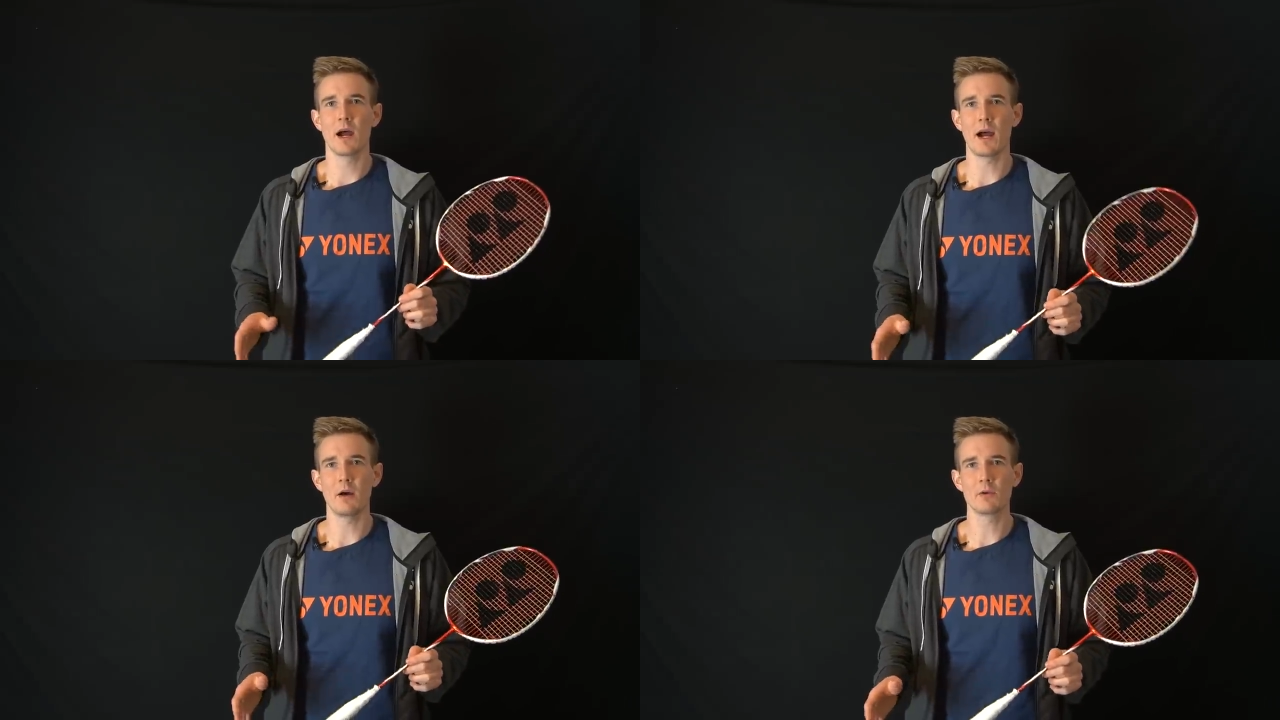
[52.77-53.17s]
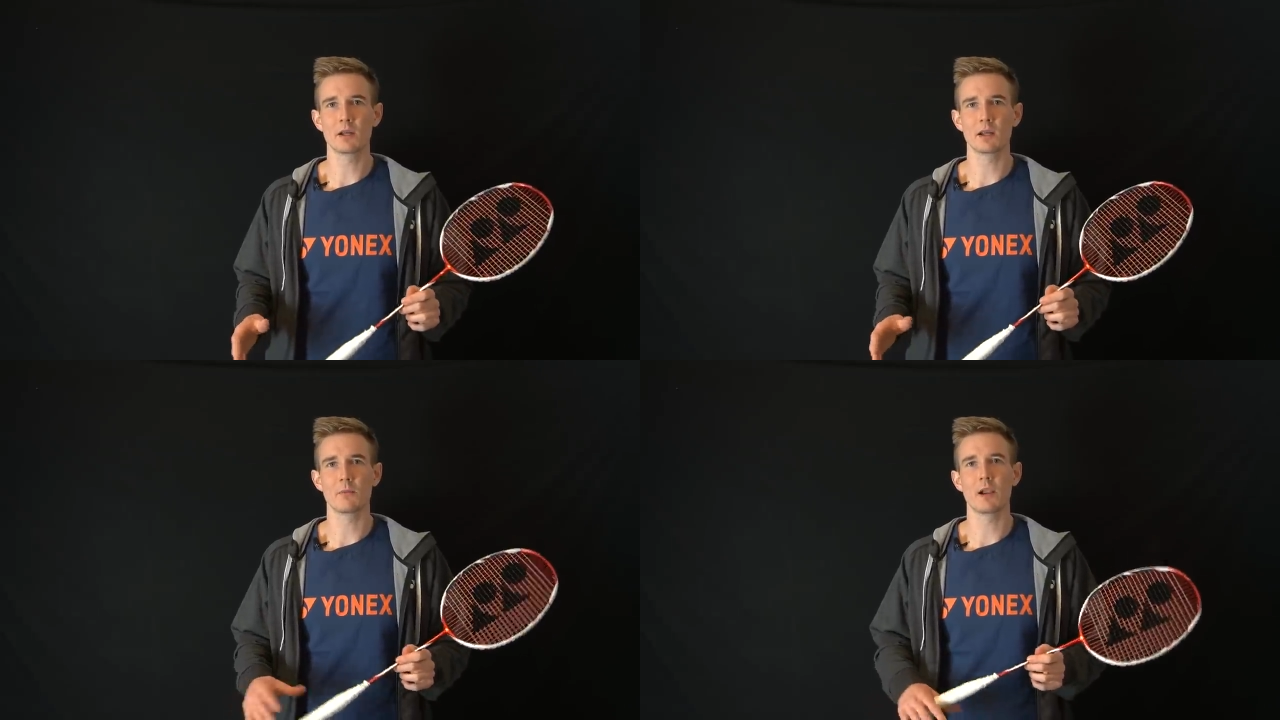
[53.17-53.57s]
how you
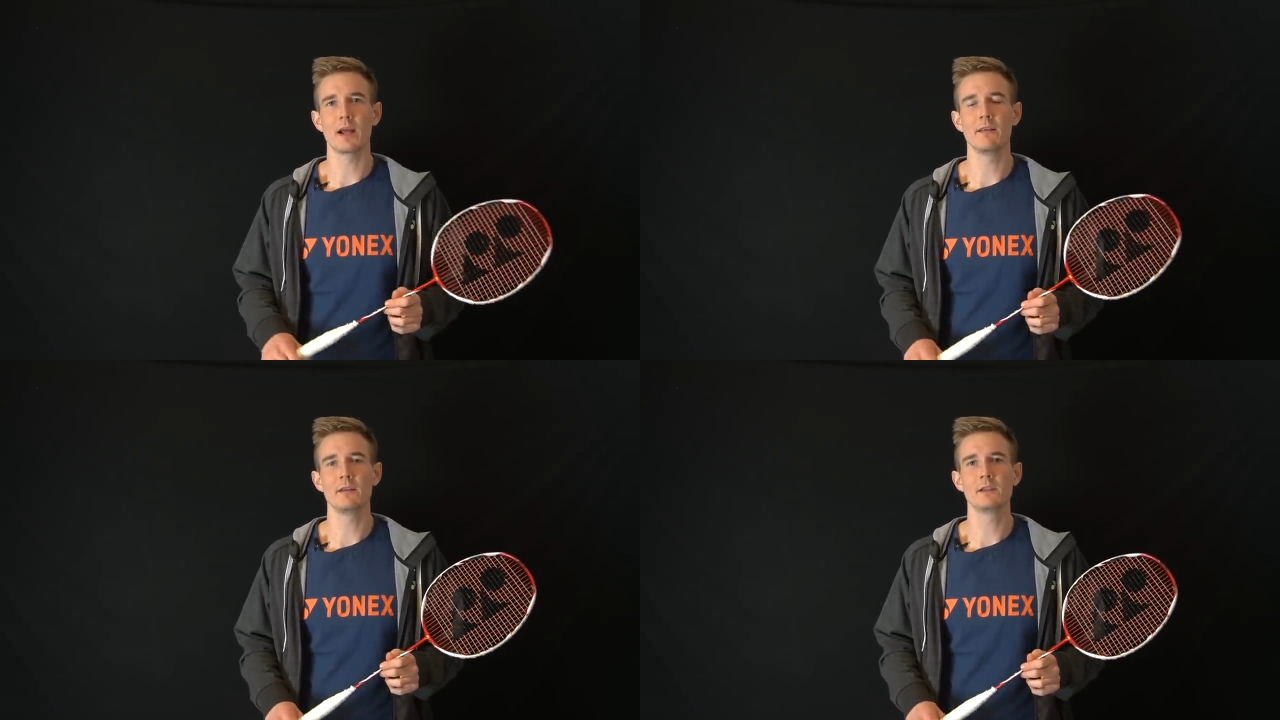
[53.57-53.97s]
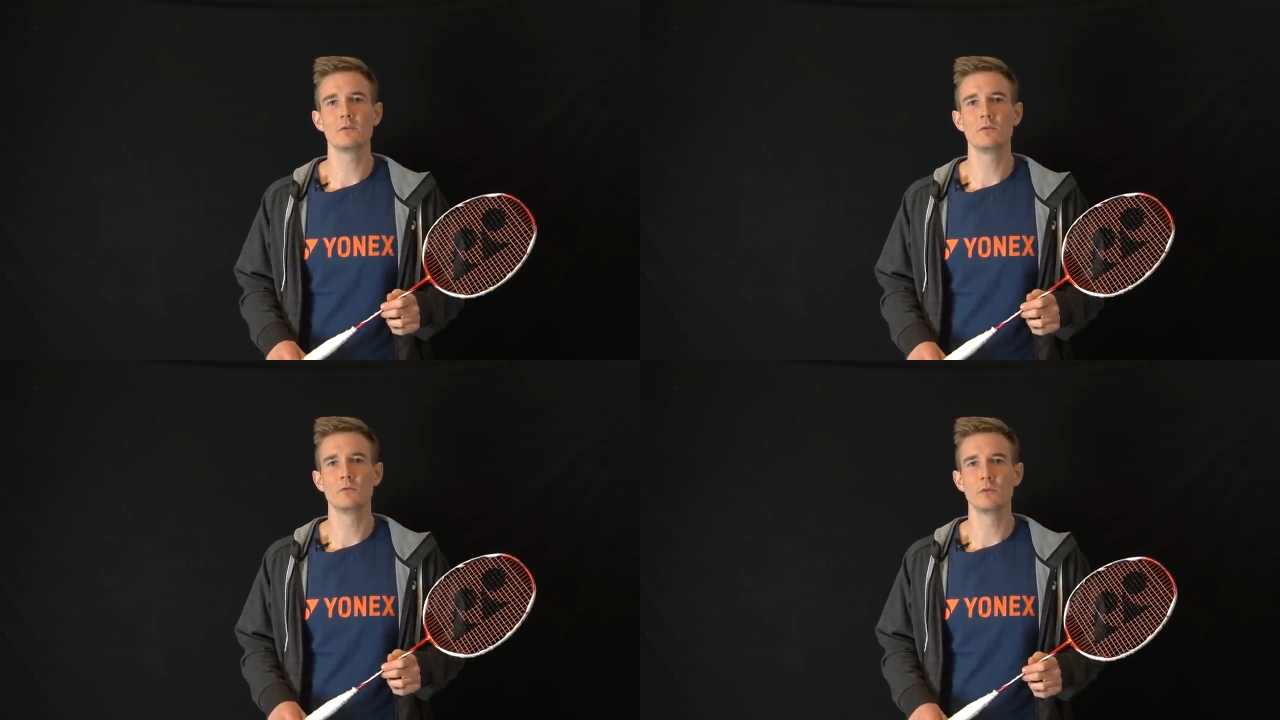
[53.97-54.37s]
can apply these
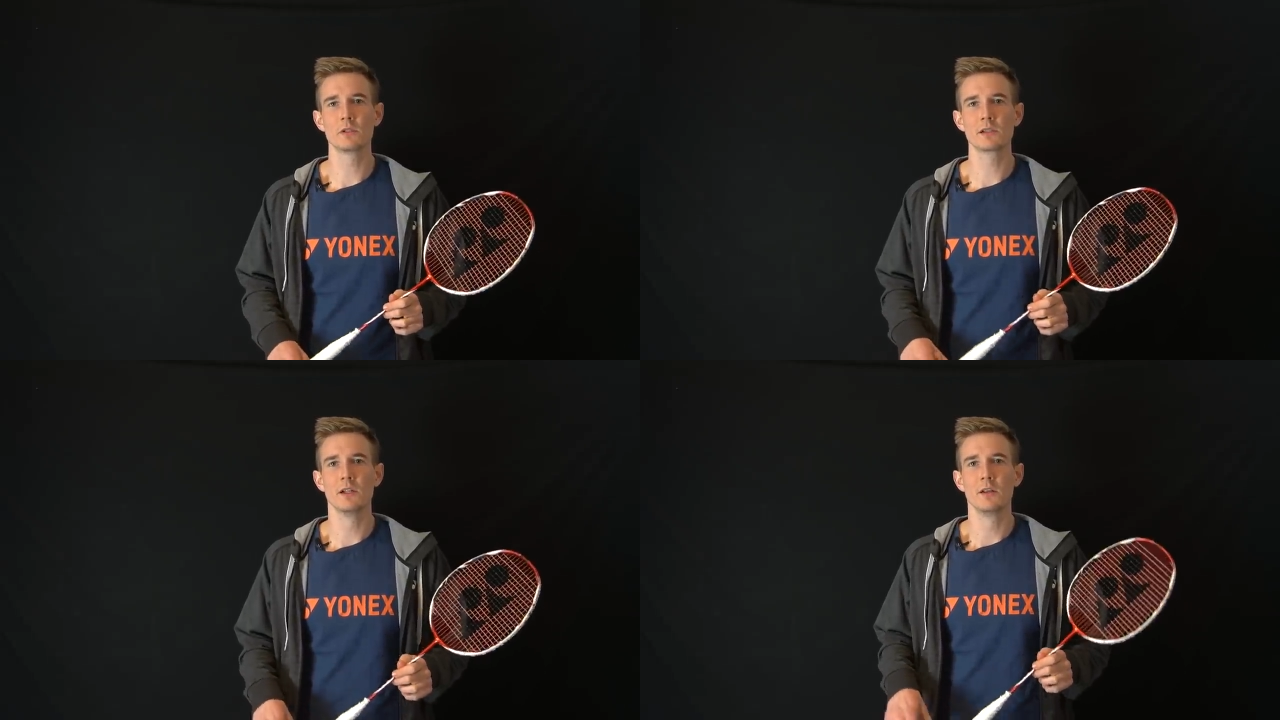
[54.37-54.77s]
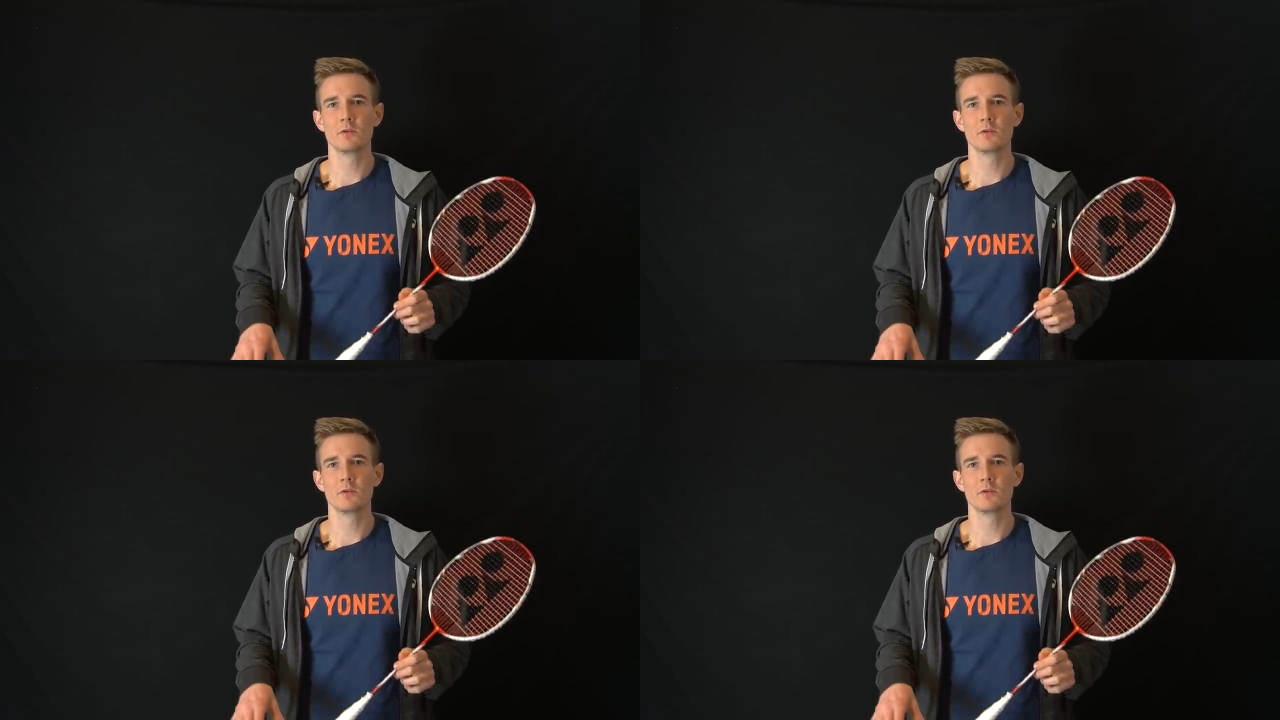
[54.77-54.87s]
two rules